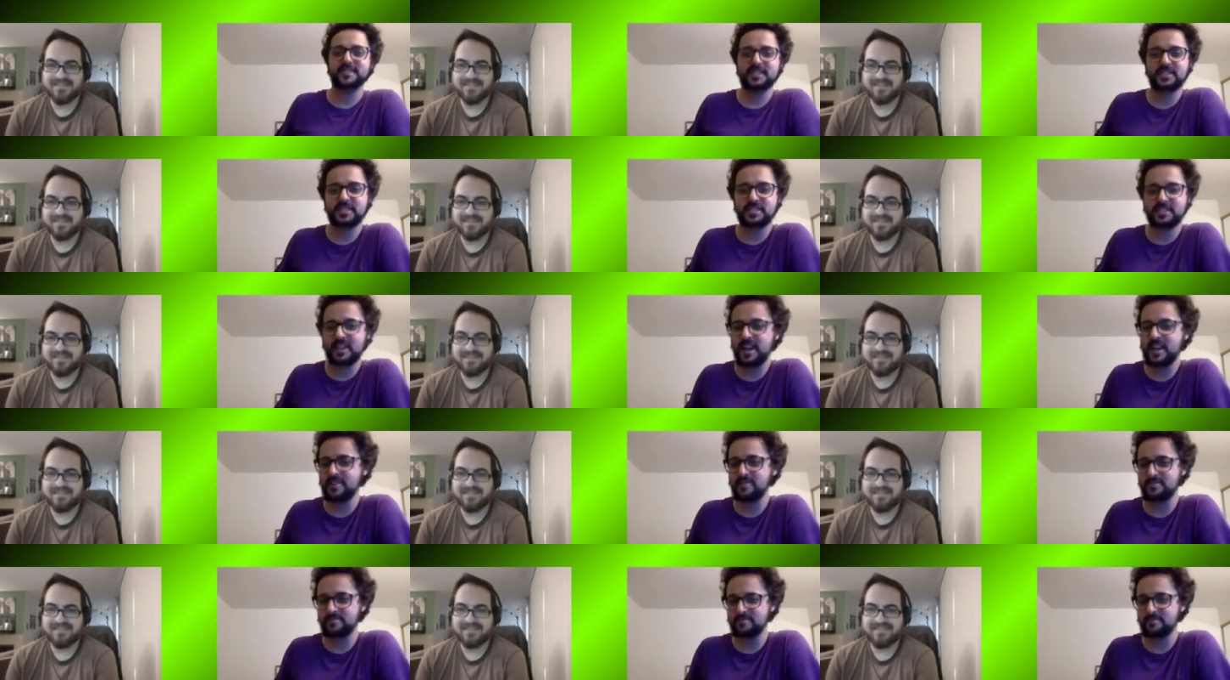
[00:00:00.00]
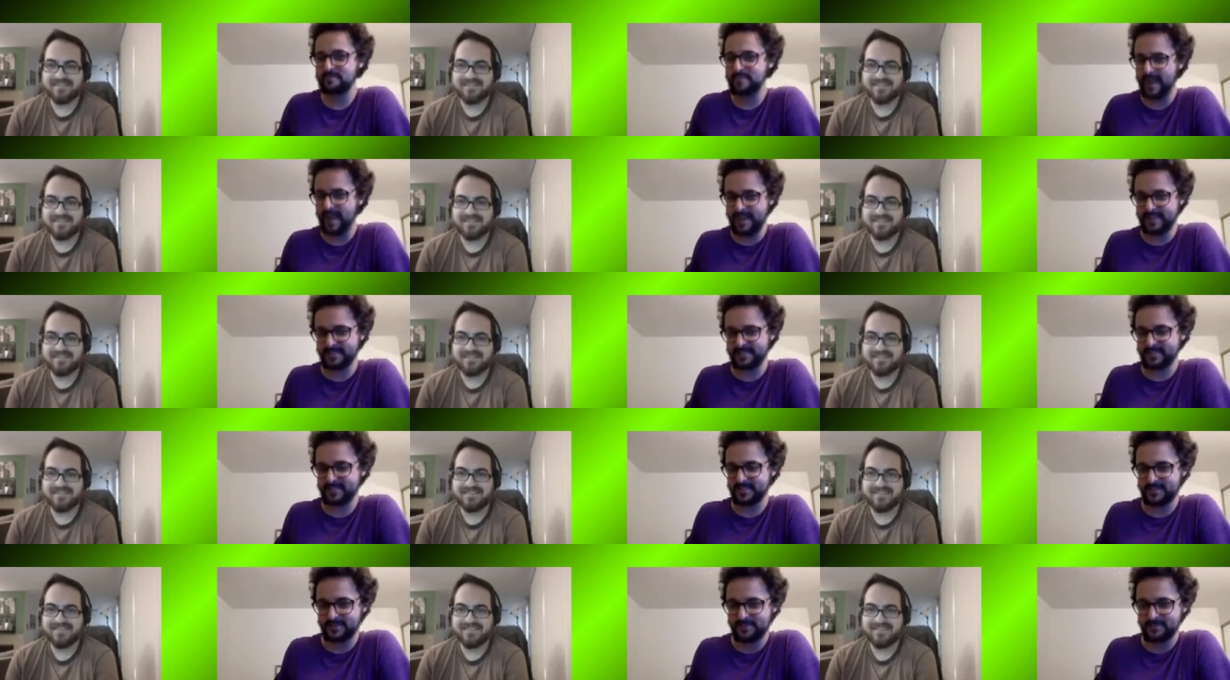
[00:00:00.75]
Speaker 1: to say the
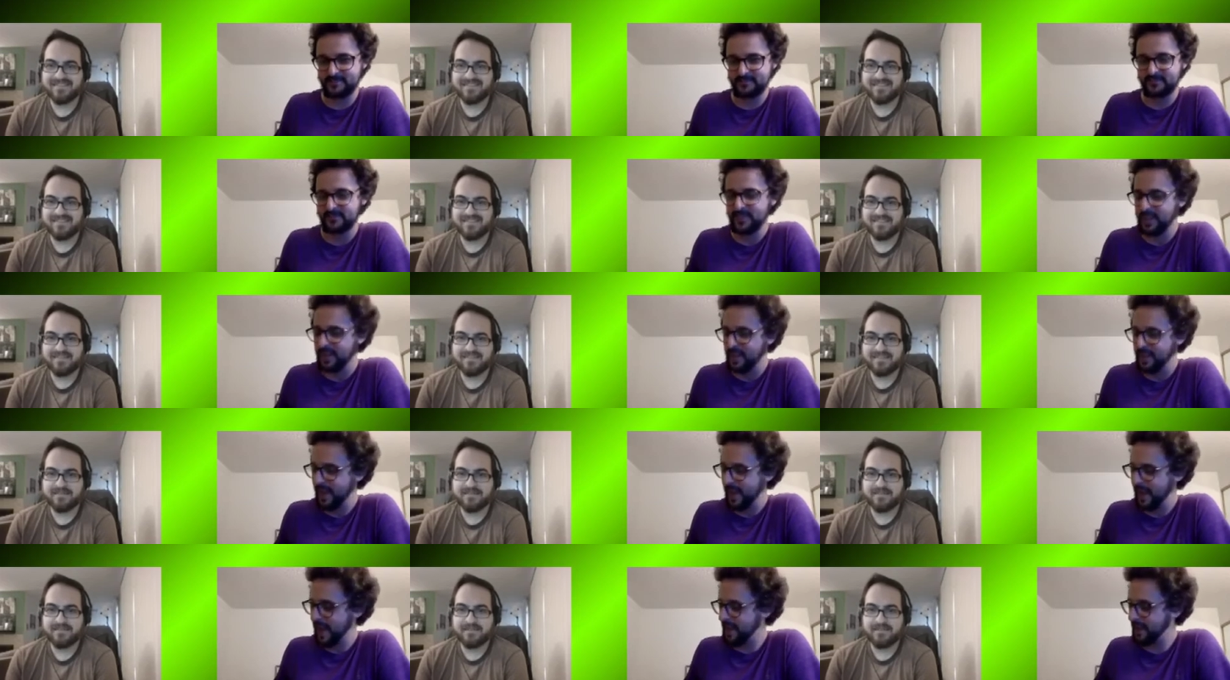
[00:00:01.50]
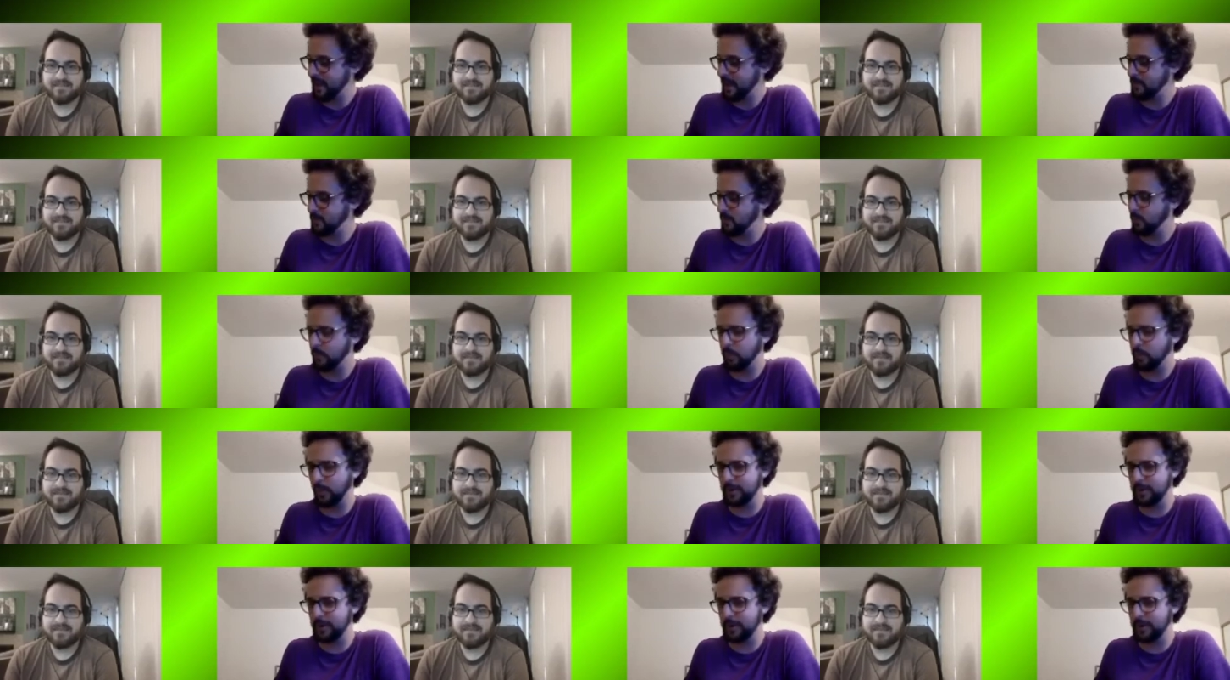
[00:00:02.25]
best. And I'm